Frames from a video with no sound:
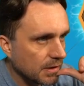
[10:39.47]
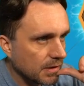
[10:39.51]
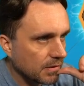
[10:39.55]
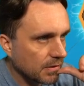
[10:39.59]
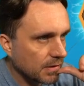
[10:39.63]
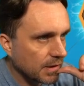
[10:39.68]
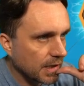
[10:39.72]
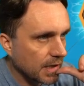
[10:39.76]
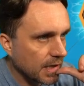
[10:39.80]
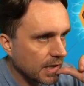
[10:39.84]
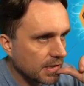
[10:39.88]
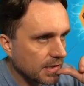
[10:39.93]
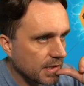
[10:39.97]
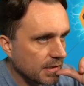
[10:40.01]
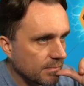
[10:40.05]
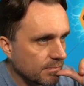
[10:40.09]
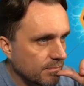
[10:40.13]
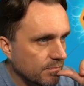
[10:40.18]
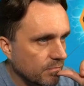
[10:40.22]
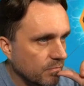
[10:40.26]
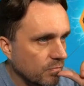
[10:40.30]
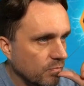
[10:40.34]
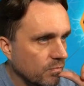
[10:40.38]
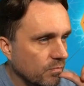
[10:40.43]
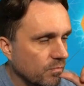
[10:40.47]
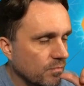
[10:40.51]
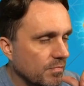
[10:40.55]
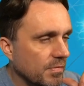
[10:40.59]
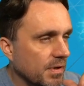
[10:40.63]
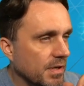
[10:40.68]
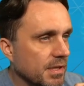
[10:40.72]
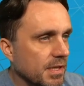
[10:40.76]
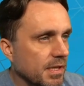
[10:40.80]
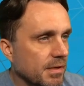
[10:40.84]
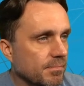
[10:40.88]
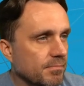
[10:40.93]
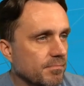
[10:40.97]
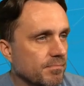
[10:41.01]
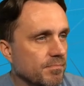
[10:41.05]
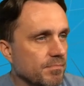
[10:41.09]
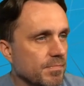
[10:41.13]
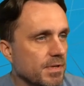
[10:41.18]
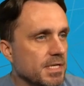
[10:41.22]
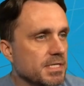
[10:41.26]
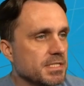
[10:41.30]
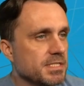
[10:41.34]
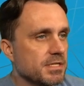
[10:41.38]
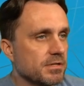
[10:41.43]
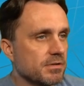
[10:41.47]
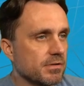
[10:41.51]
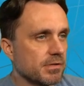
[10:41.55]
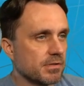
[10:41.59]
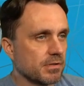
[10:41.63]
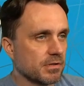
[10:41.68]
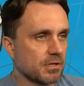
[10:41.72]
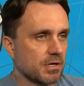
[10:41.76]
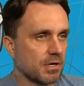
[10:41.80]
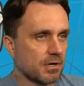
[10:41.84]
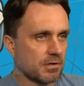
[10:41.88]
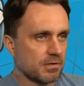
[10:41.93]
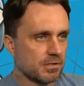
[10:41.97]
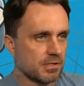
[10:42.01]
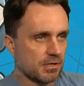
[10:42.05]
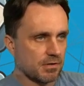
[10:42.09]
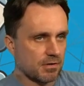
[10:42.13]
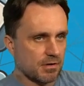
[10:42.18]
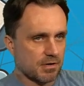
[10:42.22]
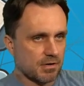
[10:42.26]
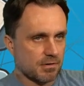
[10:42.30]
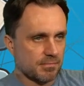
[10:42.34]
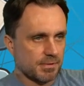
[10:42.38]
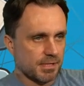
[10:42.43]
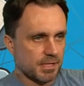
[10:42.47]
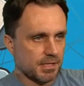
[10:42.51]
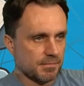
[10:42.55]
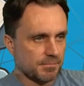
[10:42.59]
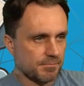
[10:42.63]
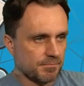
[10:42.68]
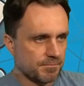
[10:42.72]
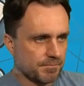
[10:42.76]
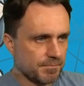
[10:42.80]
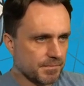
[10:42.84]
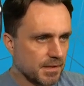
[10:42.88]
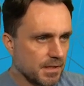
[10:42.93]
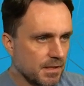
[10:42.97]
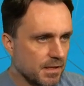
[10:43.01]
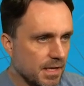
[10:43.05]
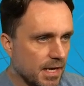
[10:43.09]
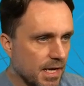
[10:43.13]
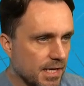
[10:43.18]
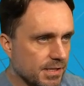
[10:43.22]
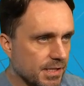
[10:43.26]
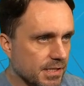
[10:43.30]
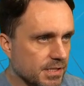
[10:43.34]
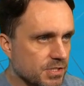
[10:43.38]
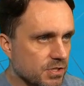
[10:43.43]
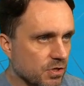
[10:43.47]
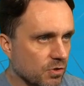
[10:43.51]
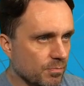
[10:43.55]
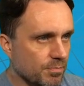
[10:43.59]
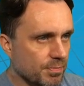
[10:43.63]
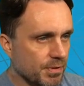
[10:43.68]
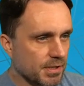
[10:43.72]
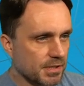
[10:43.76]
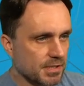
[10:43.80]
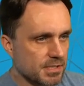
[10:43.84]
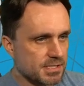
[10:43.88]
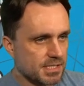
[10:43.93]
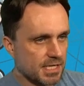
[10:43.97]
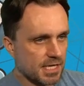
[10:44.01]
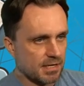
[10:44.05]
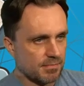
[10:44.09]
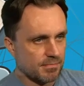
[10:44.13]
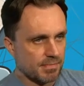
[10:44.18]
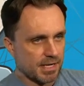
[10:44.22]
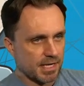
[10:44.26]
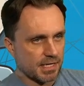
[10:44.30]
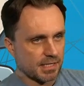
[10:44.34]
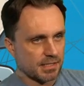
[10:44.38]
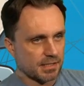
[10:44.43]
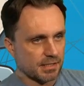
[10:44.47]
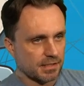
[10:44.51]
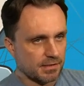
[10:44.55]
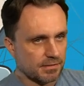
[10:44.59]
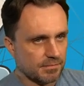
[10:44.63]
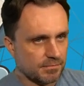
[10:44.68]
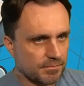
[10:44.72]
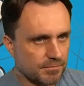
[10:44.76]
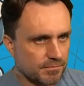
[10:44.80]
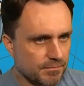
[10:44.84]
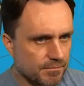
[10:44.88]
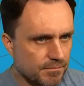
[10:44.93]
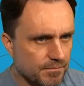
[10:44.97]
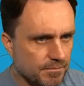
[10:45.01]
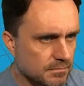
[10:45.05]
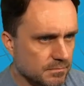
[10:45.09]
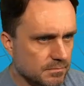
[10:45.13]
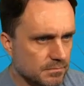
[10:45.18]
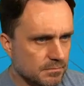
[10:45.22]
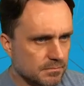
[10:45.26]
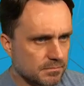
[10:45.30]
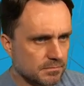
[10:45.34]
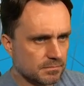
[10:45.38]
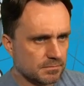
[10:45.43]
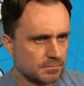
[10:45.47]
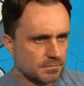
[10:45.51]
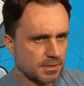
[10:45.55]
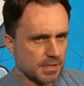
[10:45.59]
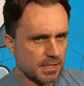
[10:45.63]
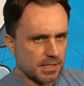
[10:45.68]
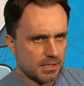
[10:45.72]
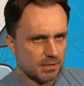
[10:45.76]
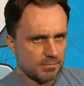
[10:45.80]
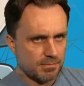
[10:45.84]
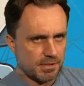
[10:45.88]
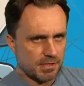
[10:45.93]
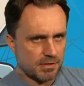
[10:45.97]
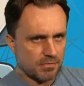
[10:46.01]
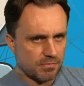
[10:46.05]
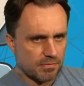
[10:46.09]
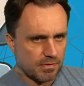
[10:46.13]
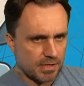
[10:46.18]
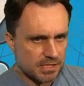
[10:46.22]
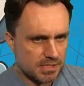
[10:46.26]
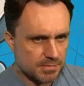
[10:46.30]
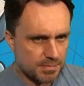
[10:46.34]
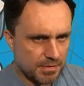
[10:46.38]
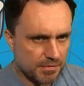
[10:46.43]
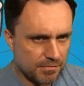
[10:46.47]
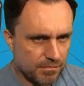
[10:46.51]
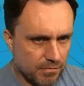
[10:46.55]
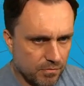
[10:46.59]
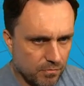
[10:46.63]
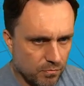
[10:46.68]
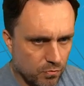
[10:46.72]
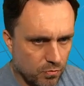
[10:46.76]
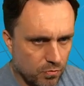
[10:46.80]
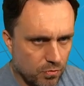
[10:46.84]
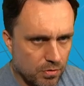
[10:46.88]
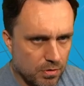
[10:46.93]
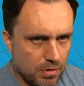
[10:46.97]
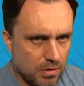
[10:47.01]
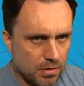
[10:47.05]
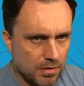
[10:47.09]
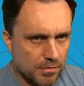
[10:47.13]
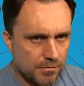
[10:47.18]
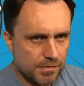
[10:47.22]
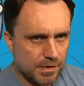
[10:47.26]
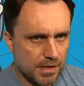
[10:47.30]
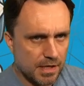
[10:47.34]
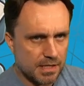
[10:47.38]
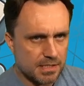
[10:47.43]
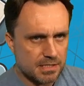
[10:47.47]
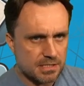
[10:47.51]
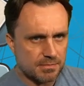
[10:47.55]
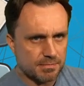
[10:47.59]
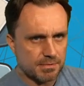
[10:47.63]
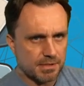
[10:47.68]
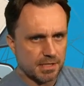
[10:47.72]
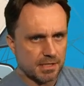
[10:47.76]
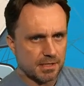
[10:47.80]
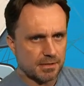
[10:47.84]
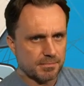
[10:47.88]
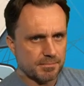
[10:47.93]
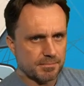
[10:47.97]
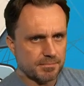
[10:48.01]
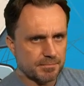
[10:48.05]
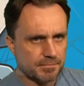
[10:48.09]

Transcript: Okay, and they and they interior guard their army. And they don't bring the ten back in. Well, that could be a recipe for war, if you ask me.